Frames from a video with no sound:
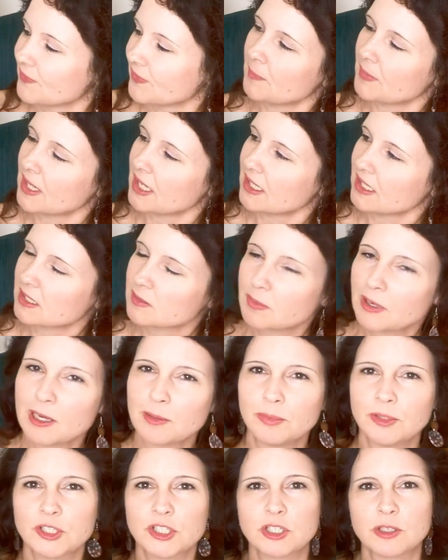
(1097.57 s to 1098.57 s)
And it's
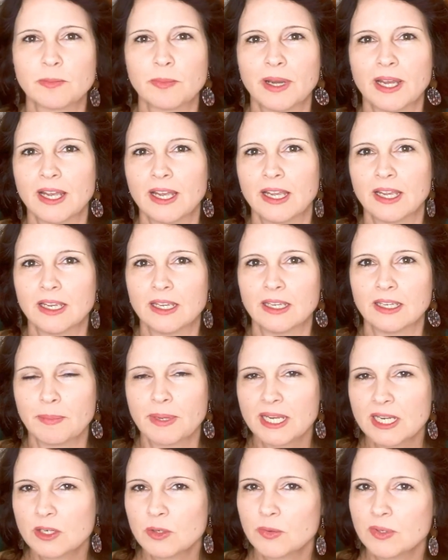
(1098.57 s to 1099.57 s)
published by
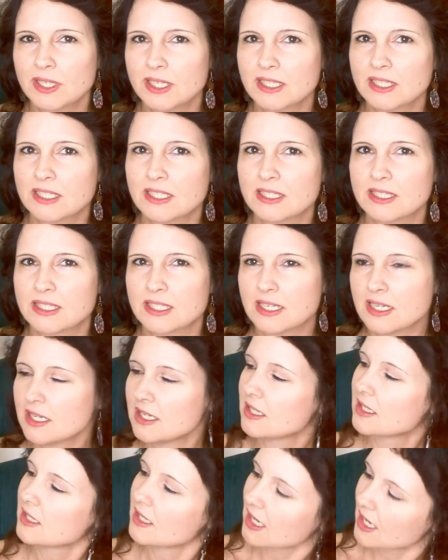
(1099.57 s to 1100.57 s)
Penguin
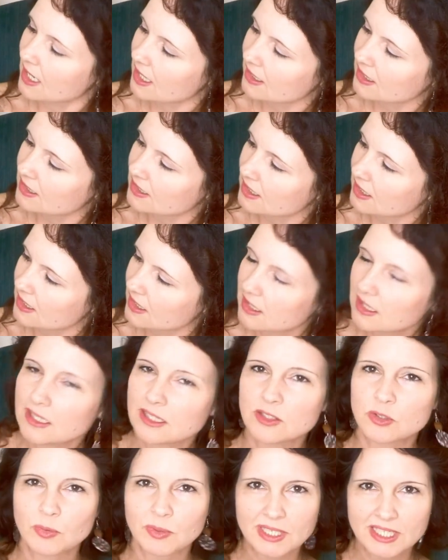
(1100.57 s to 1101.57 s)
Teen Canada
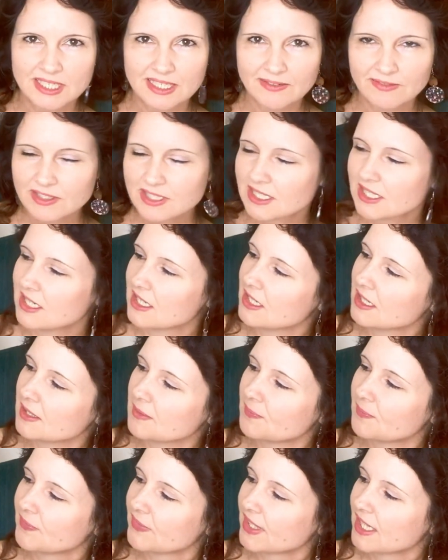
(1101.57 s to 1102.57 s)
in 2017.